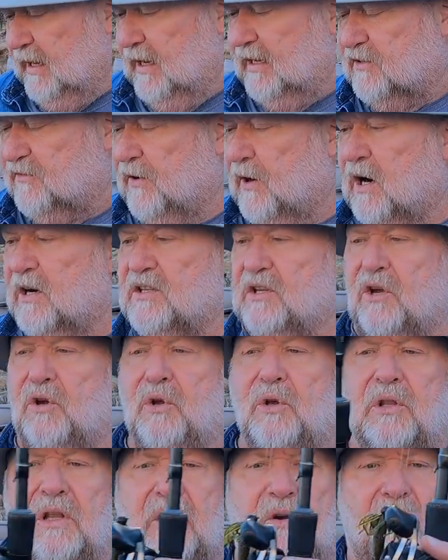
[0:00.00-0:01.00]
As far as a
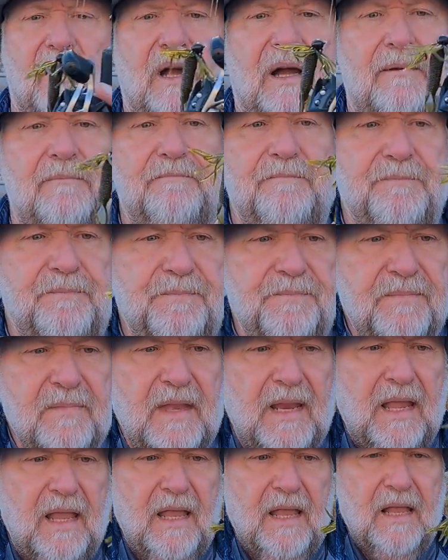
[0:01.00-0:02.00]
Hula Grub,
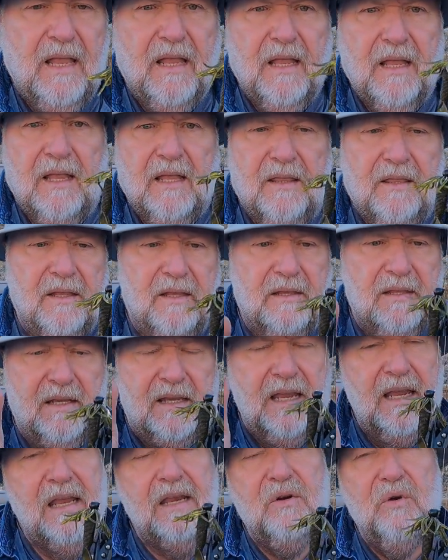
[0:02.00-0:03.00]
the
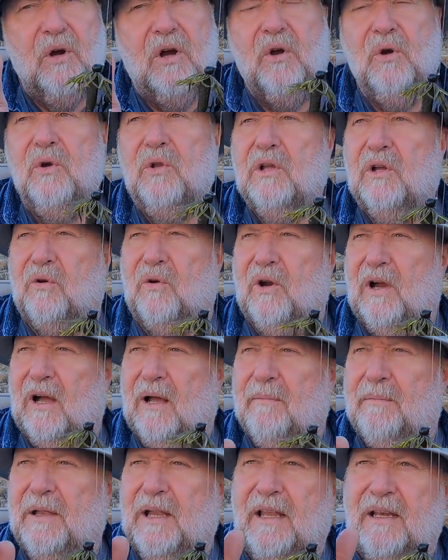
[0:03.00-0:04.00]
key to a Hula Grub,